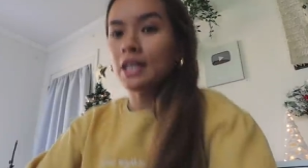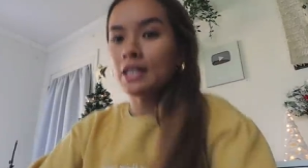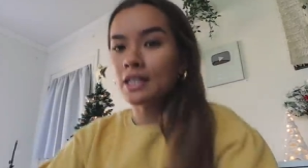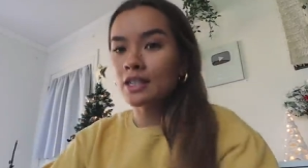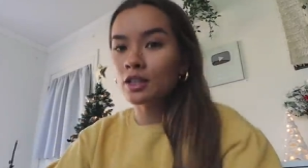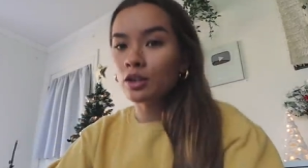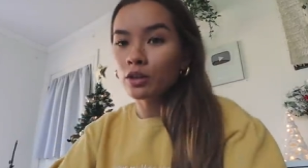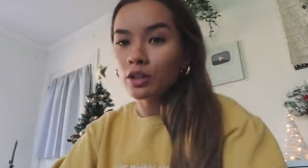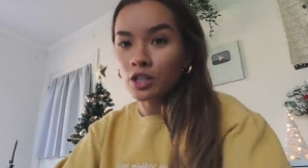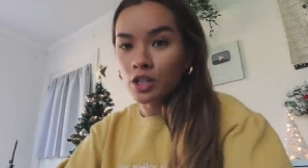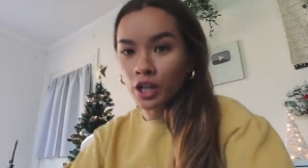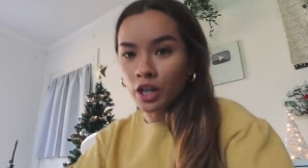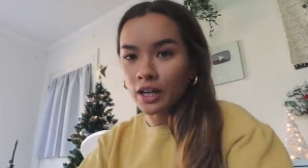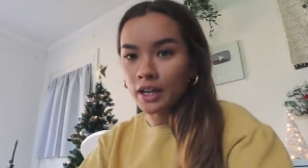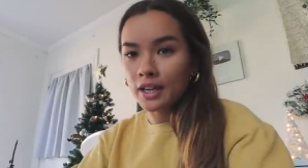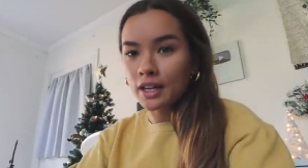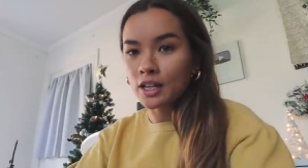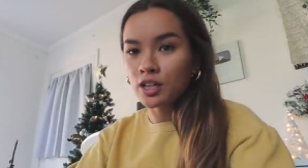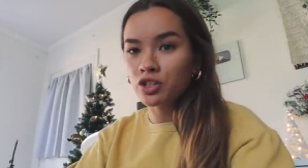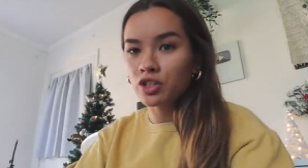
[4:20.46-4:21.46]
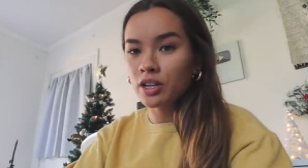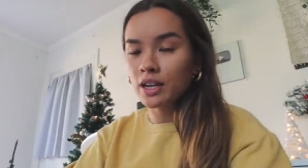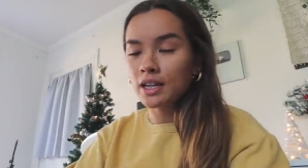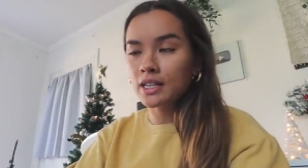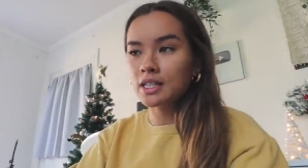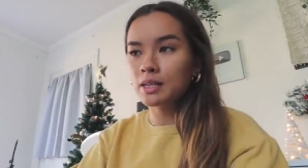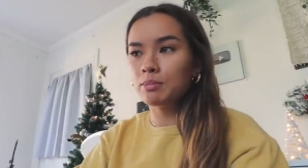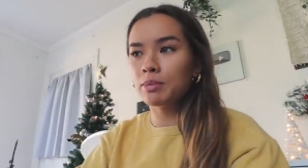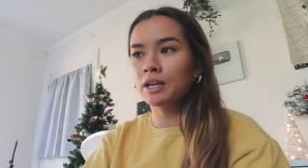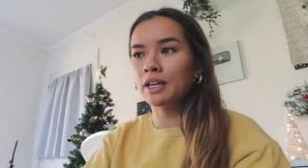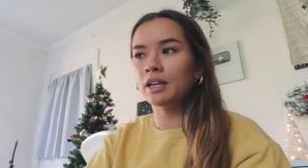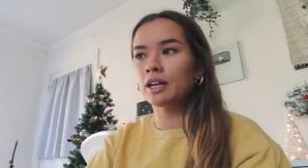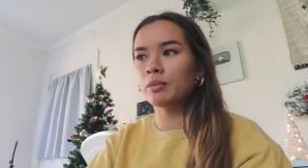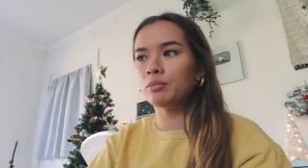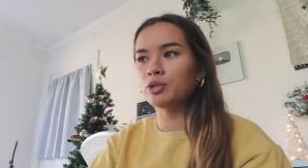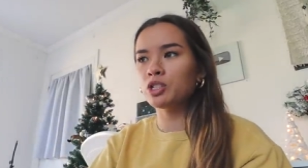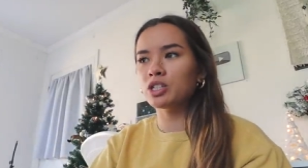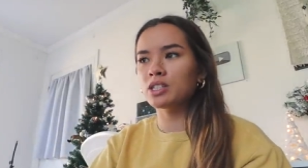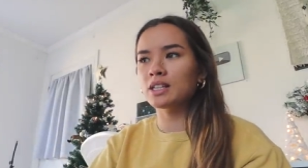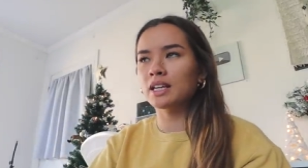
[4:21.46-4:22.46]
I did go to Target yesterday to pick up
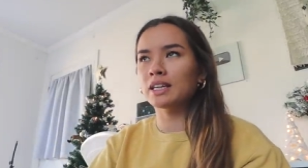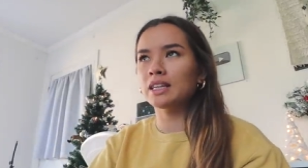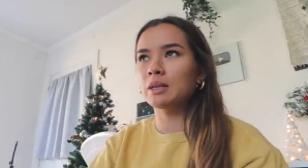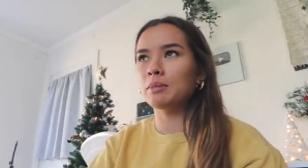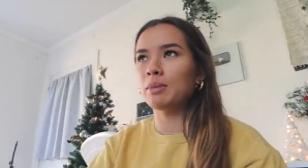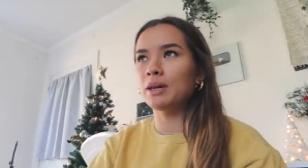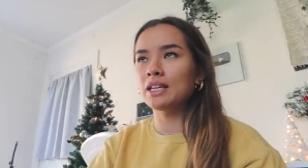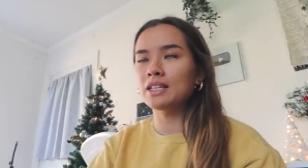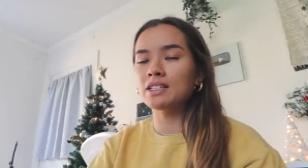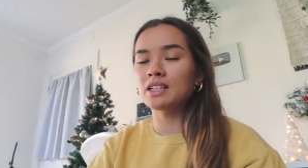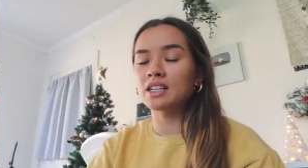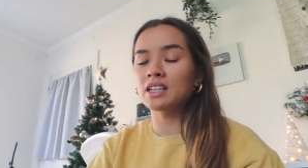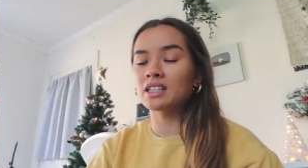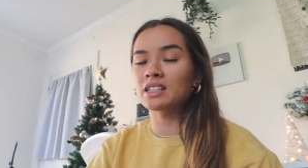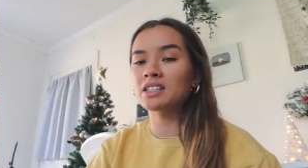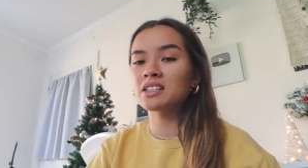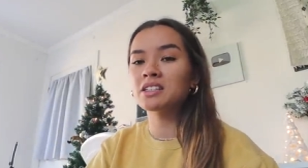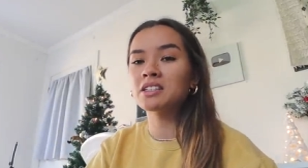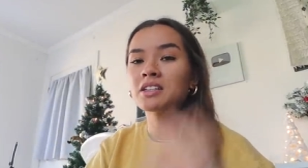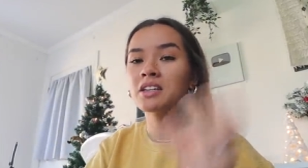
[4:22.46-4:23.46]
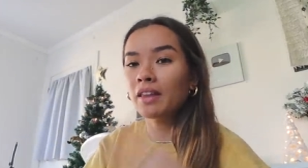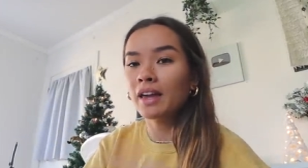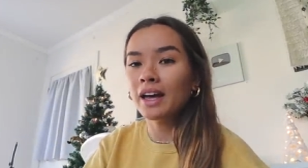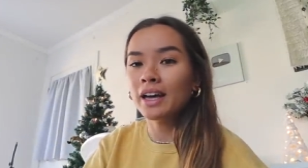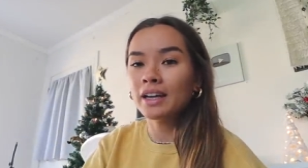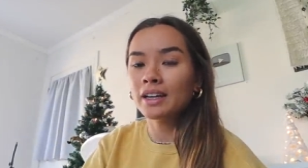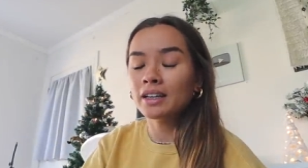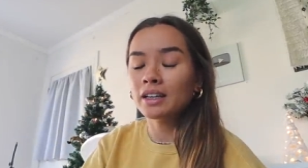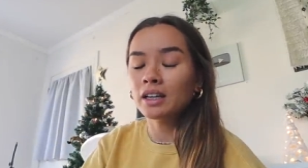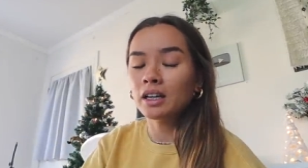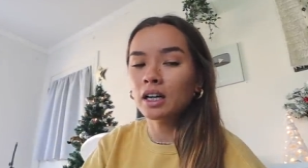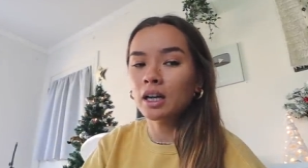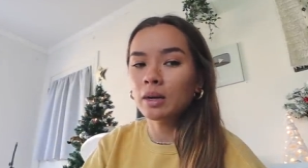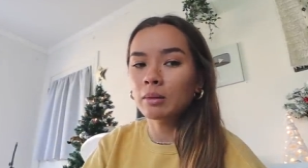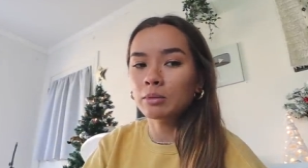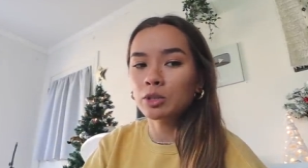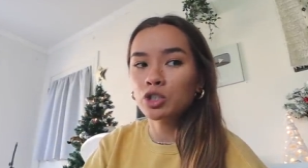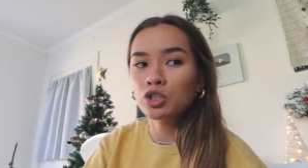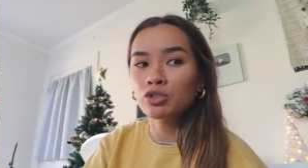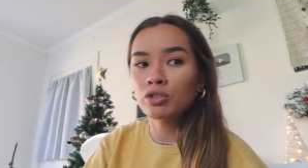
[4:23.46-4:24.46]
just like the basics like
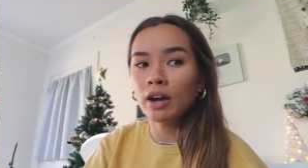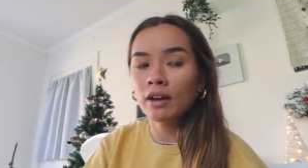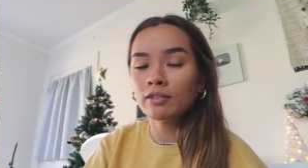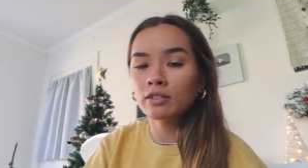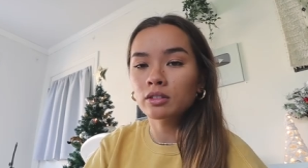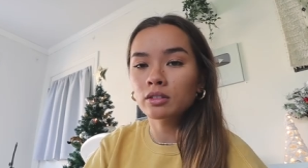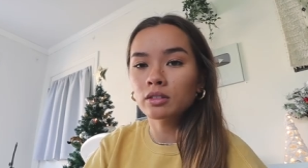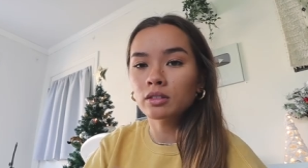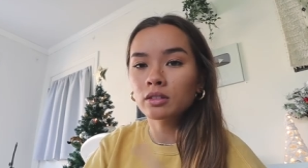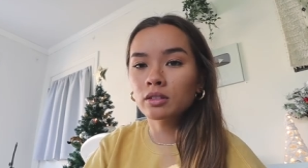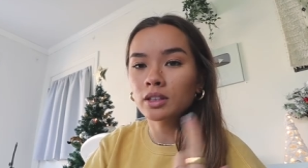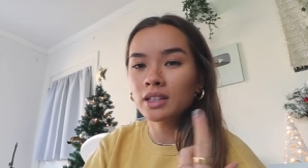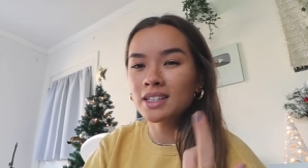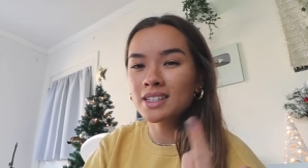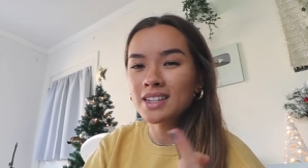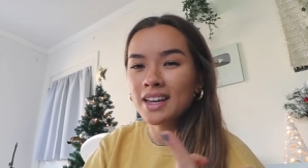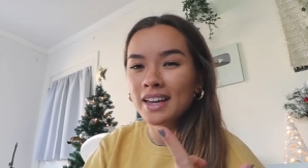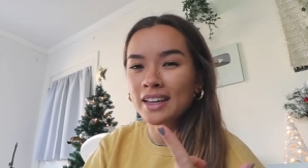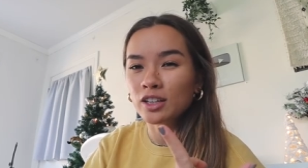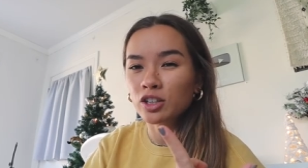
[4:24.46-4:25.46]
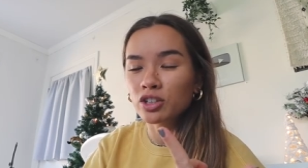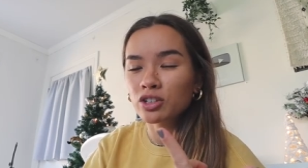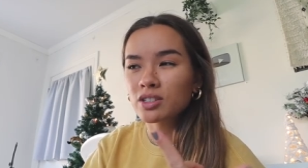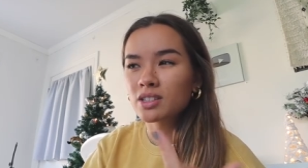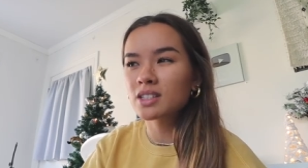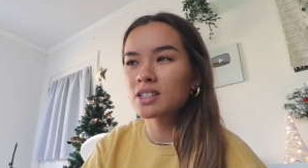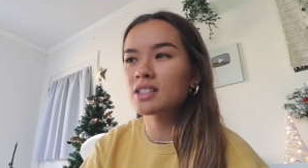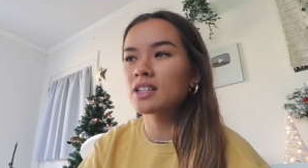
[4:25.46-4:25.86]
um, travel containers and